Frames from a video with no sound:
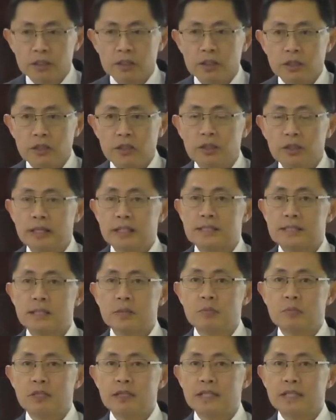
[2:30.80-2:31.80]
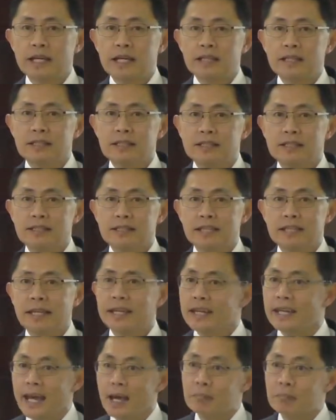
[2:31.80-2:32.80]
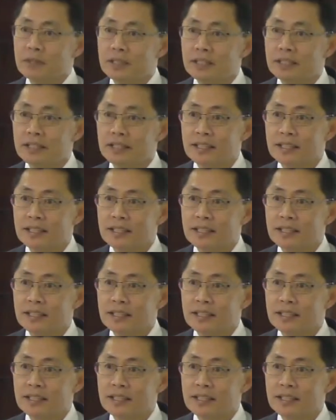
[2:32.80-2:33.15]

You know, like someone gets kidnapped